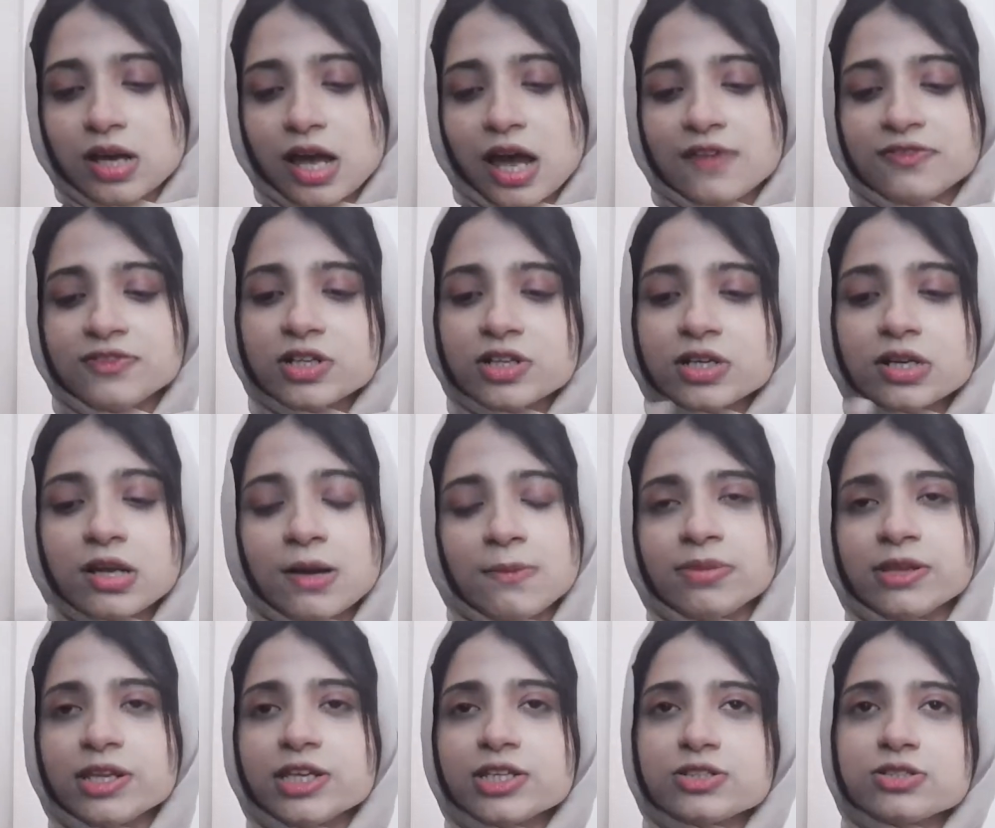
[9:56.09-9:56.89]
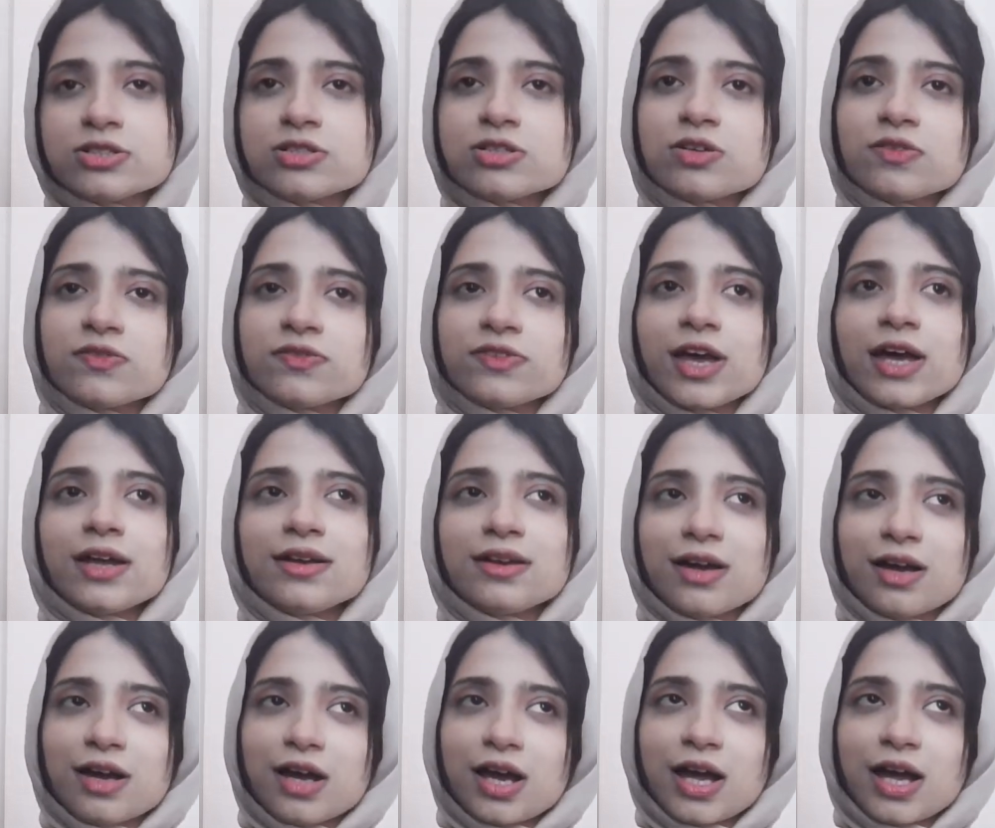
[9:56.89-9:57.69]
After completion of Mhm.
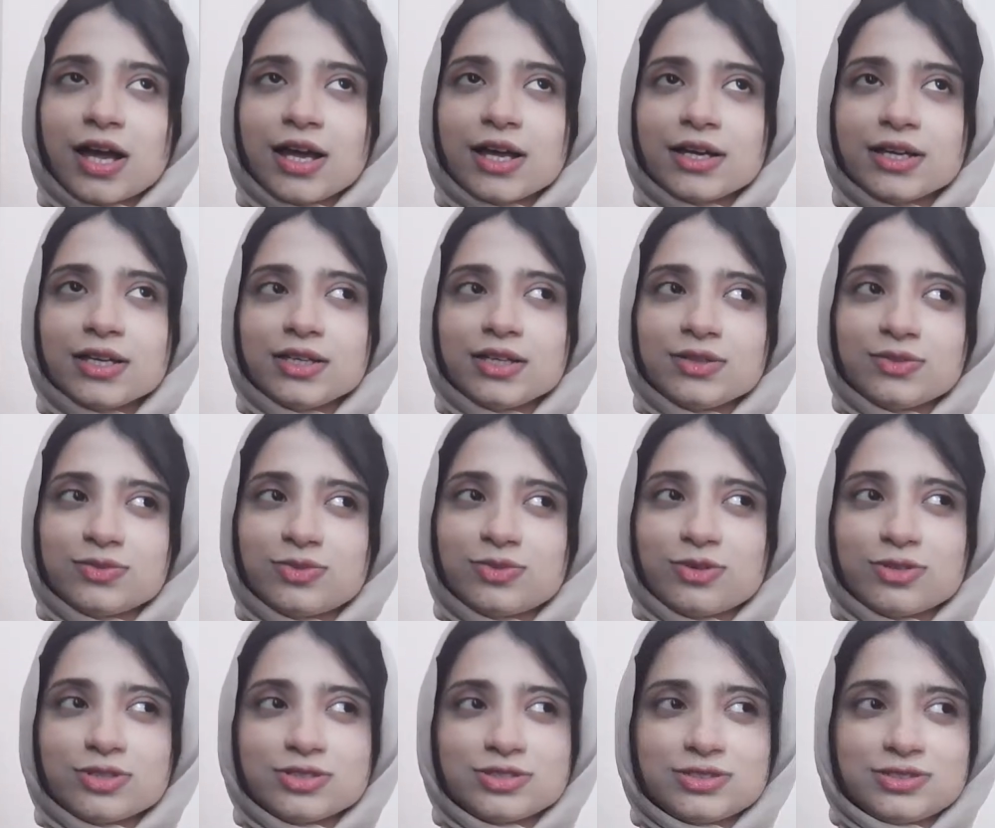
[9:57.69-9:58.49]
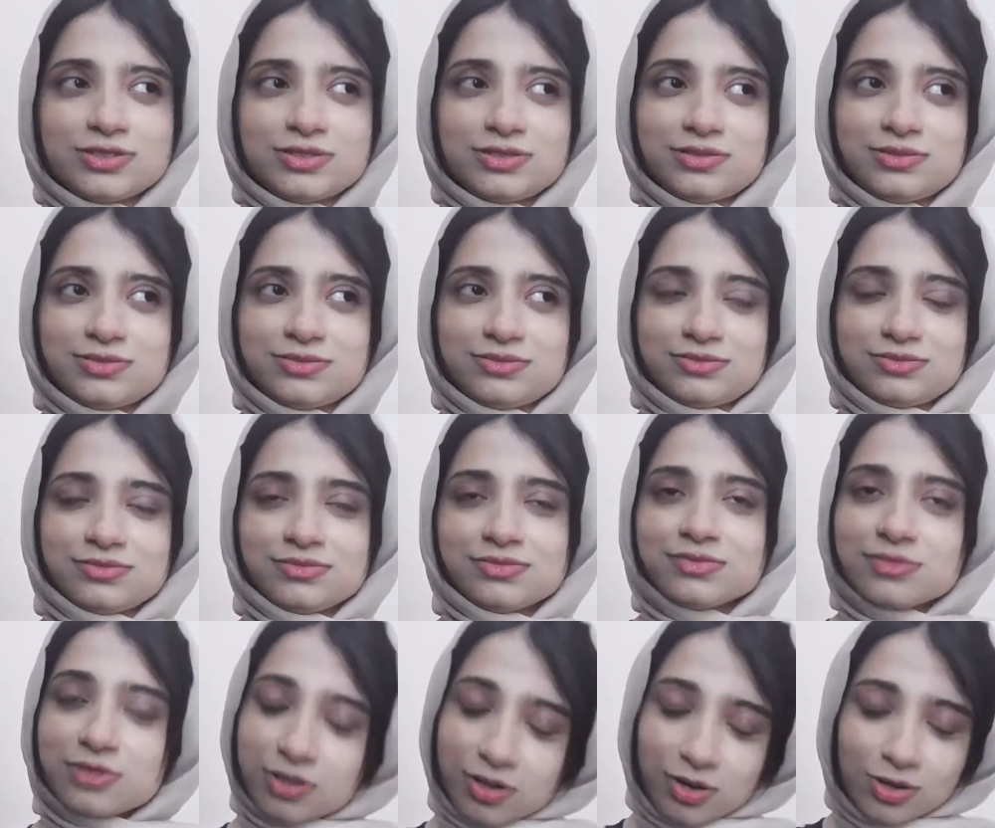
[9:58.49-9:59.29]
I was
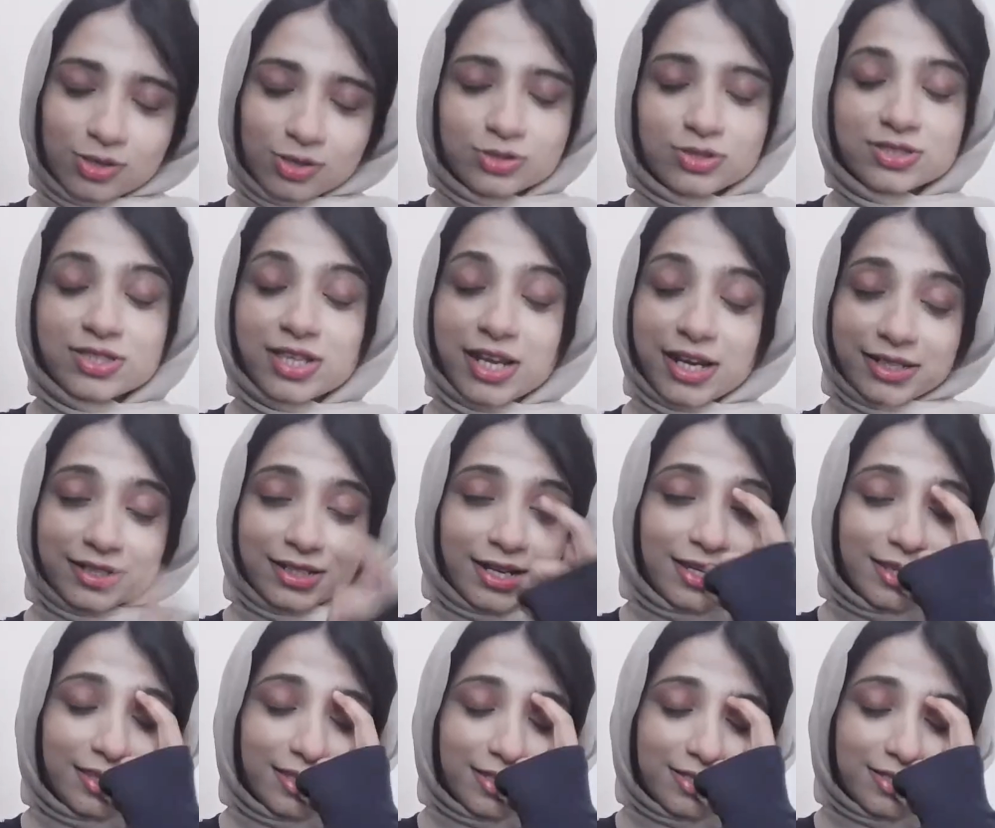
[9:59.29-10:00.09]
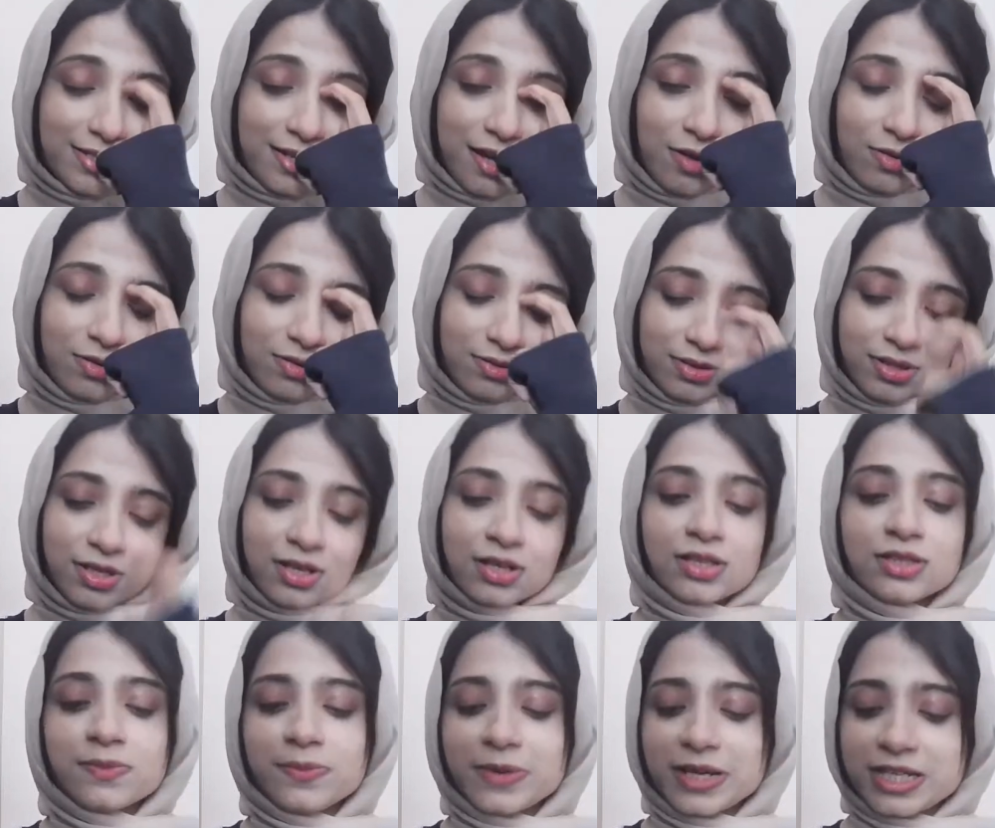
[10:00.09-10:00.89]
also selected in this round.
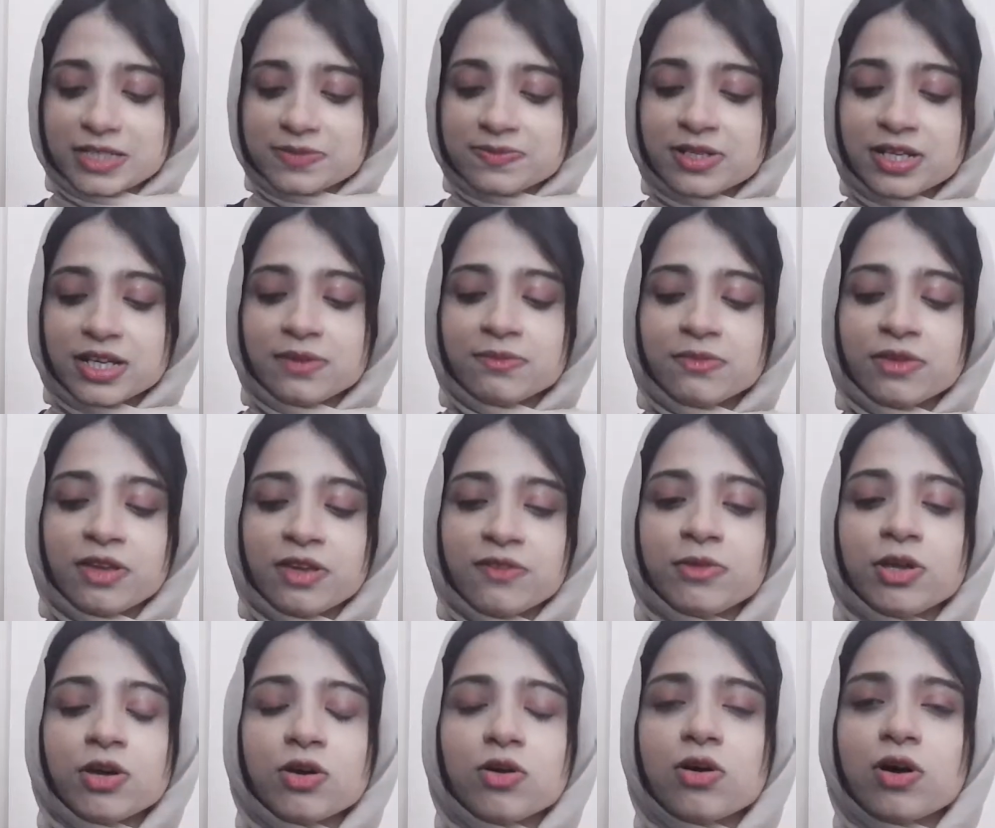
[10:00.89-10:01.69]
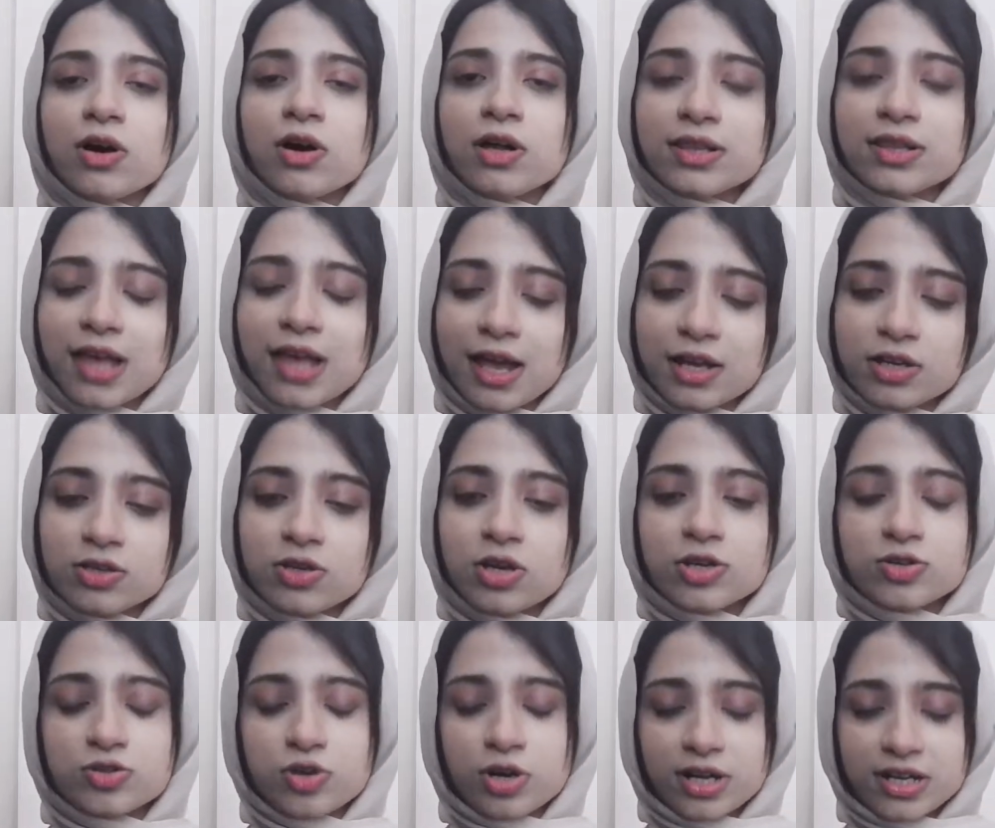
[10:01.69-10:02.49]
Uh, the placement team gave me a call that you
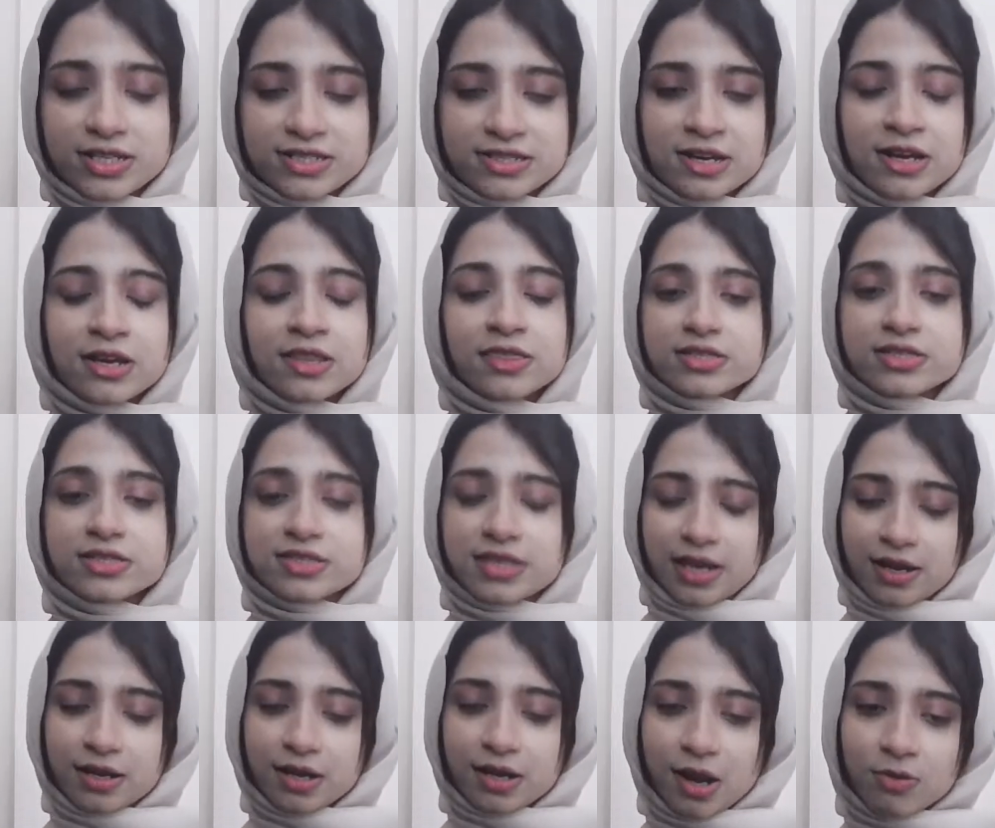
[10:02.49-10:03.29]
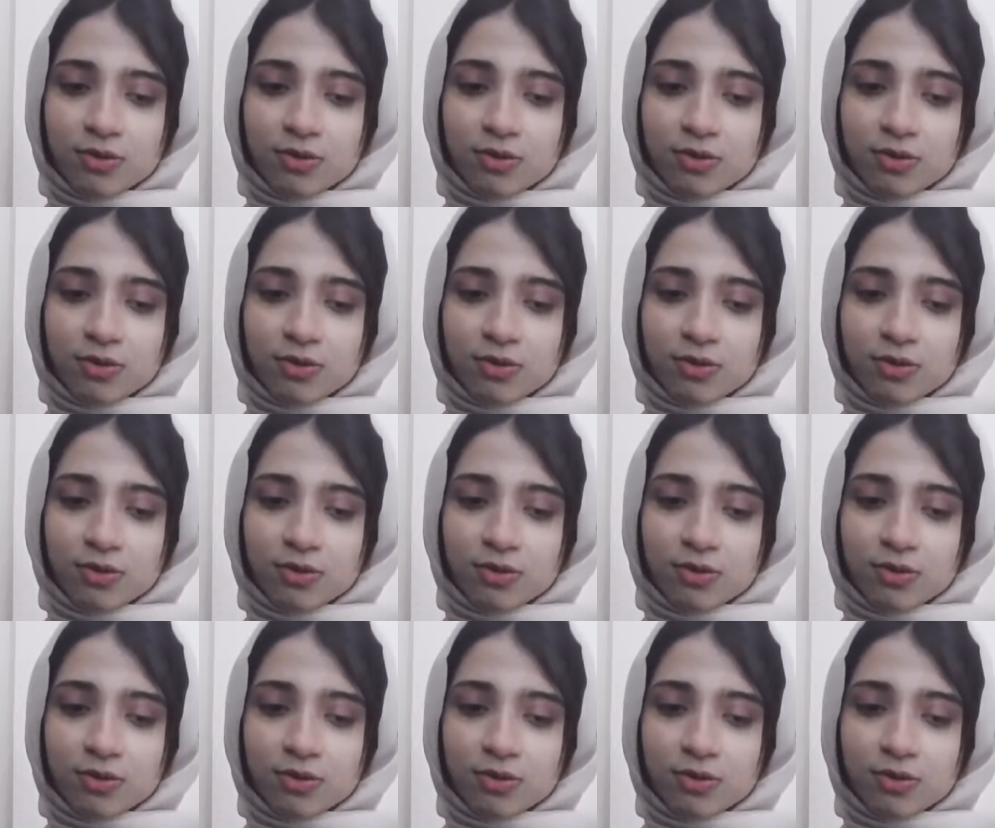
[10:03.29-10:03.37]
are shortlisted in this mm-hmm. round